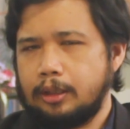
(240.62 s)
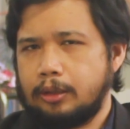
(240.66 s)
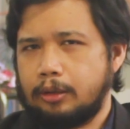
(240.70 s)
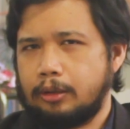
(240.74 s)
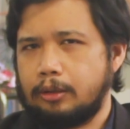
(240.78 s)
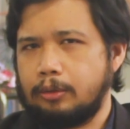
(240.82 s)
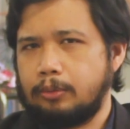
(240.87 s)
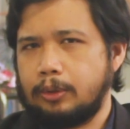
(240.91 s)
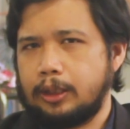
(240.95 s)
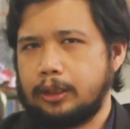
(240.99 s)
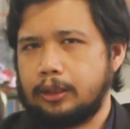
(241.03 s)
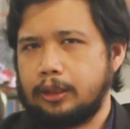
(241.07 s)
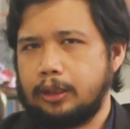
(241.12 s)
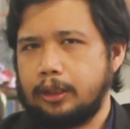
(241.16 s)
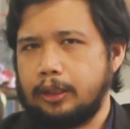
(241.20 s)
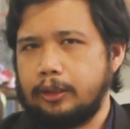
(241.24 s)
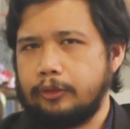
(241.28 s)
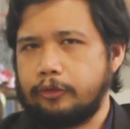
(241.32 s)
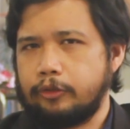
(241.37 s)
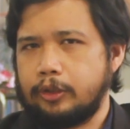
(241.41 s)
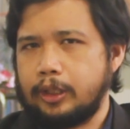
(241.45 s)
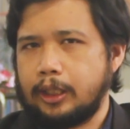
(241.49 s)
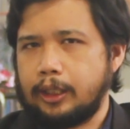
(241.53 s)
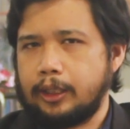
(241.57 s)
Or what
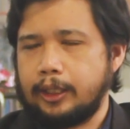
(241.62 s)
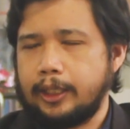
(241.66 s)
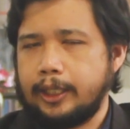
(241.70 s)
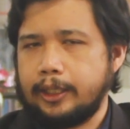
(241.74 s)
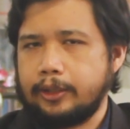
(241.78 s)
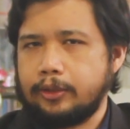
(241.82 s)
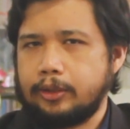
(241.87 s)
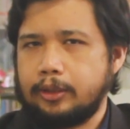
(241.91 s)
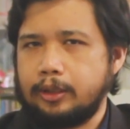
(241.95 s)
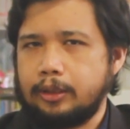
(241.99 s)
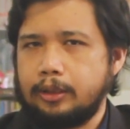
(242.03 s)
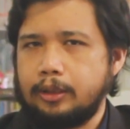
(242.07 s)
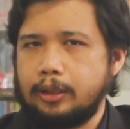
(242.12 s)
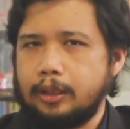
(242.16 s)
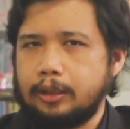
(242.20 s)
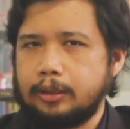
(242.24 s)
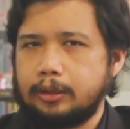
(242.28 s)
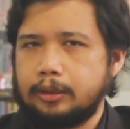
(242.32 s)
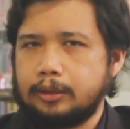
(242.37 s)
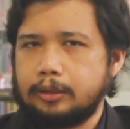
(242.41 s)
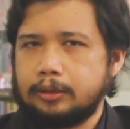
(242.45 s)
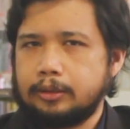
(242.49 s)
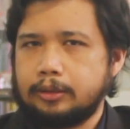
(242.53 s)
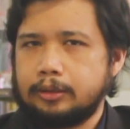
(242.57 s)
if the class did
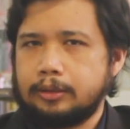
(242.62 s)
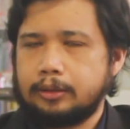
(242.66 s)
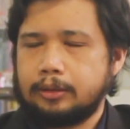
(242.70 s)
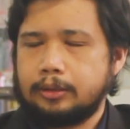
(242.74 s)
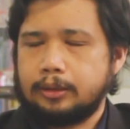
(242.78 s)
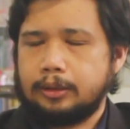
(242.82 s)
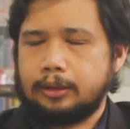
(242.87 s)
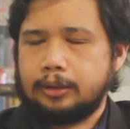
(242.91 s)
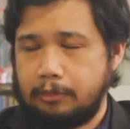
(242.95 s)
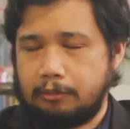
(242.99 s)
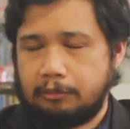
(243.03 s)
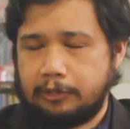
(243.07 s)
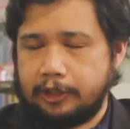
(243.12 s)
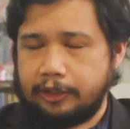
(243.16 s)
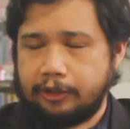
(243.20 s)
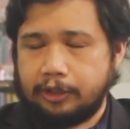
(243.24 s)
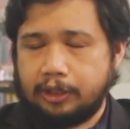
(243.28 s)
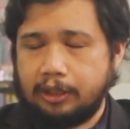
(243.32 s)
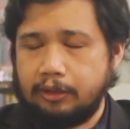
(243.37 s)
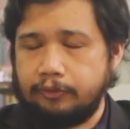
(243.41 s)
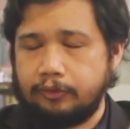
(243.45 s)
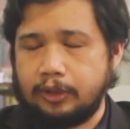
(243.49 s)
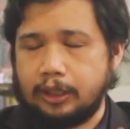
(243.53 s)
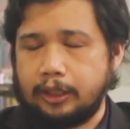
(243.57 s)
not
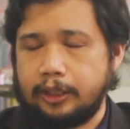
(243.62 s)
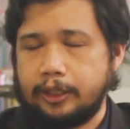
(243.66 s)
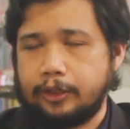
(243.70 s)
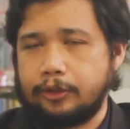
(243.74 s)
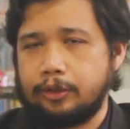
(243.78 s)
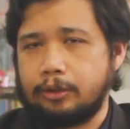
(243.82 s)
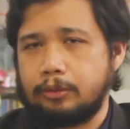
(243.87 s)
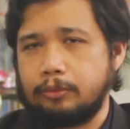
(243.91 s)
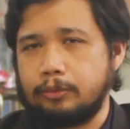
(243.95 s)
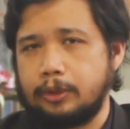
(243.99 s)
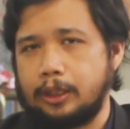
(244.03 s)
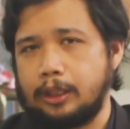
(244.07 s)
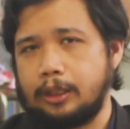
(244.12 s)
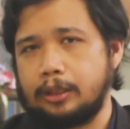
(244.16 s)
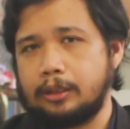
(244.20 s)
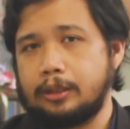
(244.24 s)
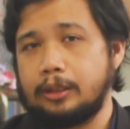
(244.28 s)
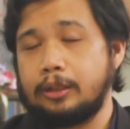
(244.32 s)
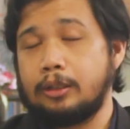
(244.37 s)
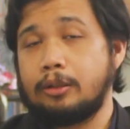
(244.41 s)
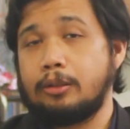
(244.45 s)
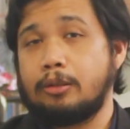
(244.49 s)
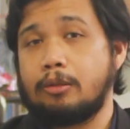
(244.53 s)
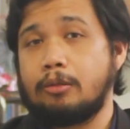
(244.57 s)
receive the lesson well?
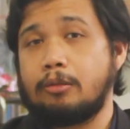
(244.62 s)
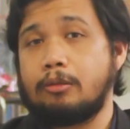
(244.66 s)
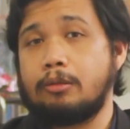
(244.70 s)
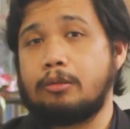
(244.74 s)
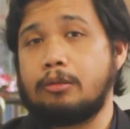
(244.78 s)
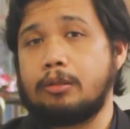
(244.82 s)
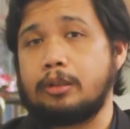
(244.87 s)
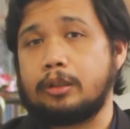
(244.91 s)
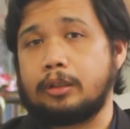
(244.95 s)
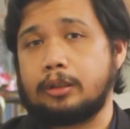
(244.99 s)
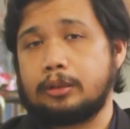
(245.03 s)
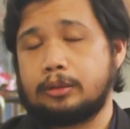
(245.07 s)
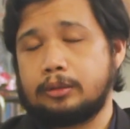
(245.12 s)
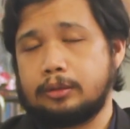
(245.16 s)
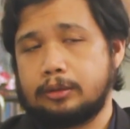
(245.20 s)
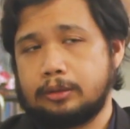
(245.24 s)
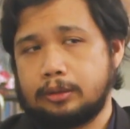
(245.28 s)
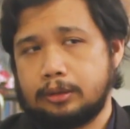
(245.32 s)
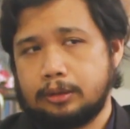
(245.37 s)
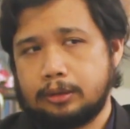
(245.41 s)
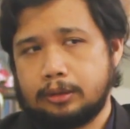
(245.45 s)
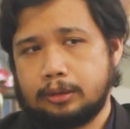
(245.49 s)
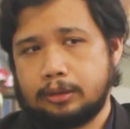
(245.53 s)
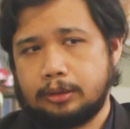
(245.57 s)
Or
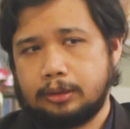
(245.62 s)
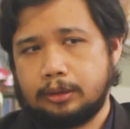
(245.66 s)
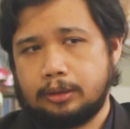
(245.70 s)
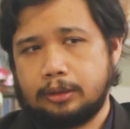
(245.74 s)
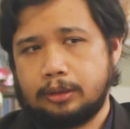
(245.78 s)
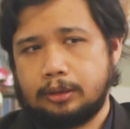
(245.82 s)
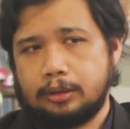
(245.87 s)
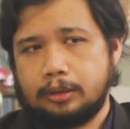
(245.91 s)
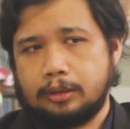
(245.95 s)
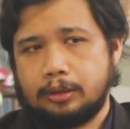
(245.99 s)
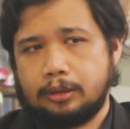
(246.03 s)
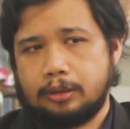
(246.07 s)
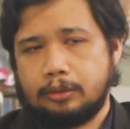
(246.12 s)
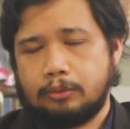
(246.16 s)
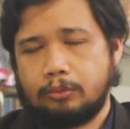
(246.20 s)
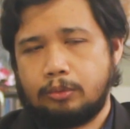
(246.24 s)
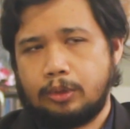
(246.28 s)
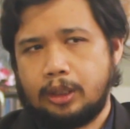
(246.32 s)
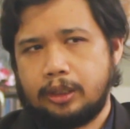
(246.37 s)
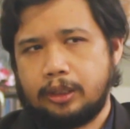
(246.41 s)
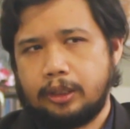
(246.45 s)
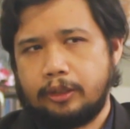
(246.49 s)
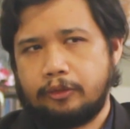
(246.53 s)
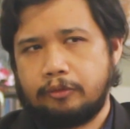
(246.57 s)

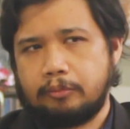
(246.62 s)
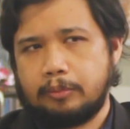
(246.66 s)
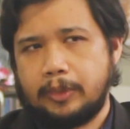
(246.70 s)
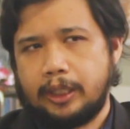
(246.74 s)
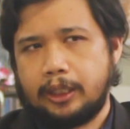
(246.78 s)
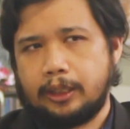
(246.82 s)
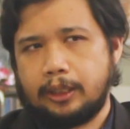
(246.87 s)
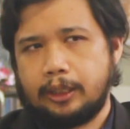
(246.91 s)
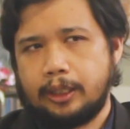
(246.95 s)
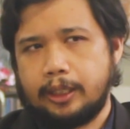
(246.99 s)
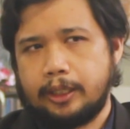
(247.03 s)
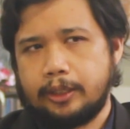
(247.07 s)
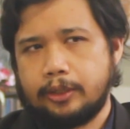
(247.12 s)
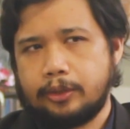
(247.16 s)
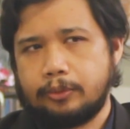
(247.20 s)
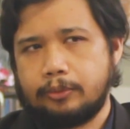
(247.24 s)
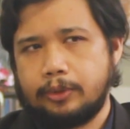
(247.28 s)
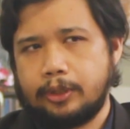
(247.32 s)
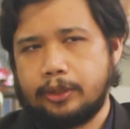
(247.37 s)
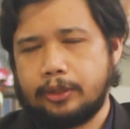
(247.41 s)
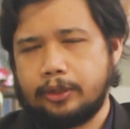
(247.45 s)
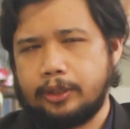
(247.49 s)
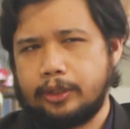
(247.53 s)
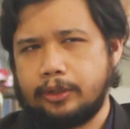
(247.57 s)
what if my class
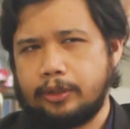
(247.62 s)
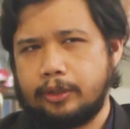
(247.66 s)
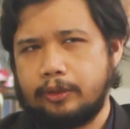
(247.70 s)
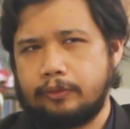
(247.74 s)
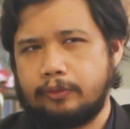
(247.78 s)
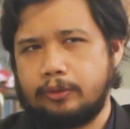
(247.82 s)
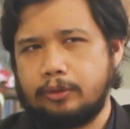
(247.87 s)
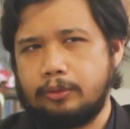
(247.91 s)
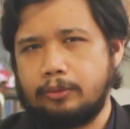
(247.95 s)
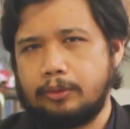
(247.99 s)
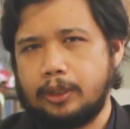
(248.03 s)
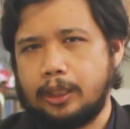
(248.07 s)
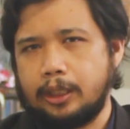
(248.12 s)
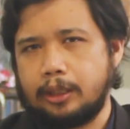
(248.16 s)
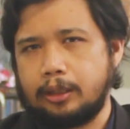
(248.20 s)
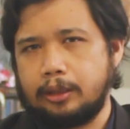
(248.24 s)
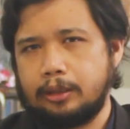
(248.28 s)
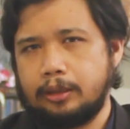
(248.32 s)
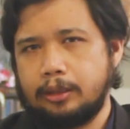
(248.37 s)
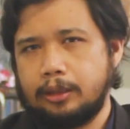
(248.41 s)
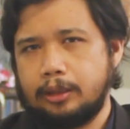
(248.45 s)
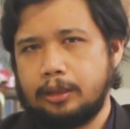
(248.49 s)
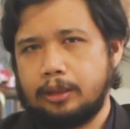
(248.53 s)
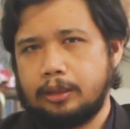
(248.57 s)
was received
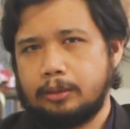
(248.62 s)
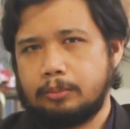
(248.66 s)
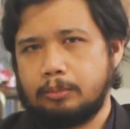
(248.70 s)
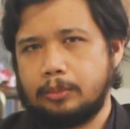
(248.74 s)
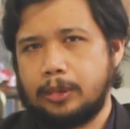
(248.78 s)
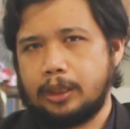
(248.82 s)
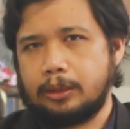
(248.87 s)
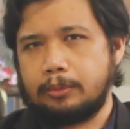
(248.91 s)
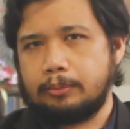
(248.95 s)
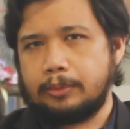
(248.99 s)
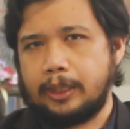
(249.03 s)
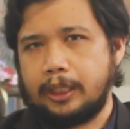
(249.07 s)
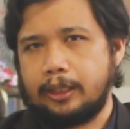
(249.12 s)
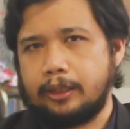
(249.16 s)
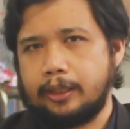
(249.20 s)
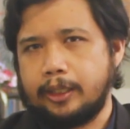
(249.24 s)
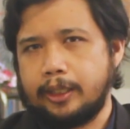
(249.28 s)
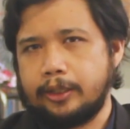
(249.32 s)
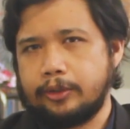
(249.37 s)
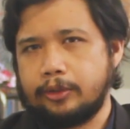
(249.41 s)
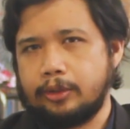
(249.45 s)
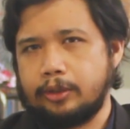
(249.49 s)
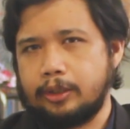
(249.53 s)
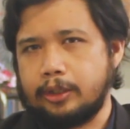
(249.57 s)
well, but my
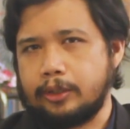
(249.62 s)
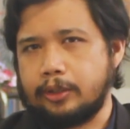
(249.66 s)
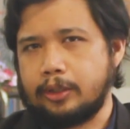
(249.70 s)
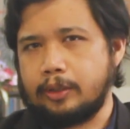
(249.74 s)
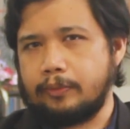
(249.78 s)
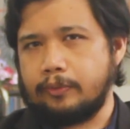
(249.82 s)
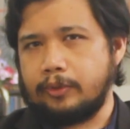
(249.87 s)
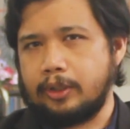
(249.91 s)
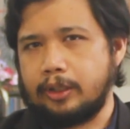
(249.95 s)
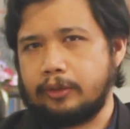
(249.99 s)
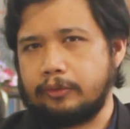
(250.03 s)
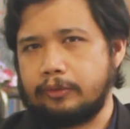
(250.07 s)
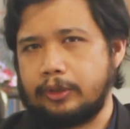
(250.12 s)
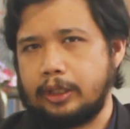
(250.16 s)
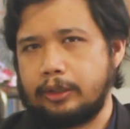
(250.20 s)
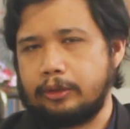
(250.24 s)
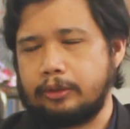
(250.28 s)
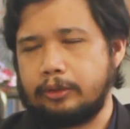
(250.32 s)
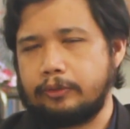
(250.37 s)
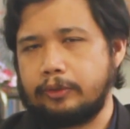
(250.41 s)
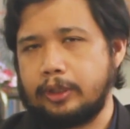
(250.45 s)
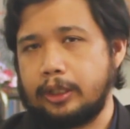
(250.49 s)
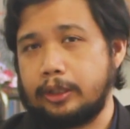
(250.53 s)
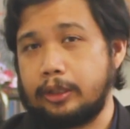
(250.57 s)
lesson is something
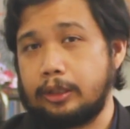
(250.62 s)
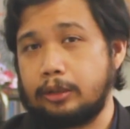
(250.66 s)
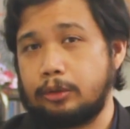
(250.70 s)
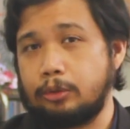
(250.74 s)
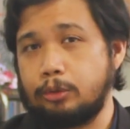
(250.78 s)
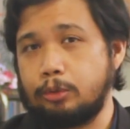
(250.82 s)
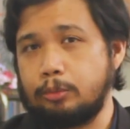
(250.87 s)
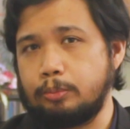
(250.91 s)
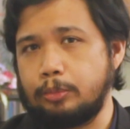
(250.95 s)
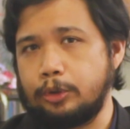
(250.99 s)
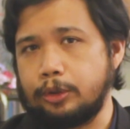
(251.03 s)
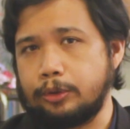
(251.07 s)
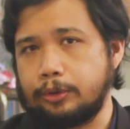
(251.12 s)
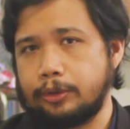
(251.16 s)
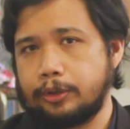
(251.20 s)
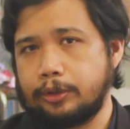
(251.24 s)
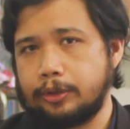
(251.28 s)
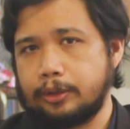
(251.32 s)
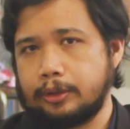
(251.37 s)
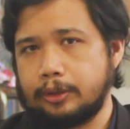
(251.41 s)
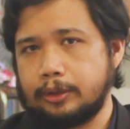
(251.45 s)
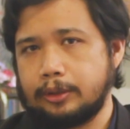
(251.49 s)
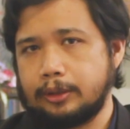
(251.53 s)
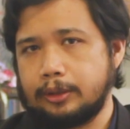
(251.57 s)
very, very
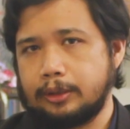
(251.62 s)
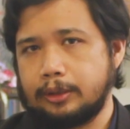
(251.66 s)
dubious?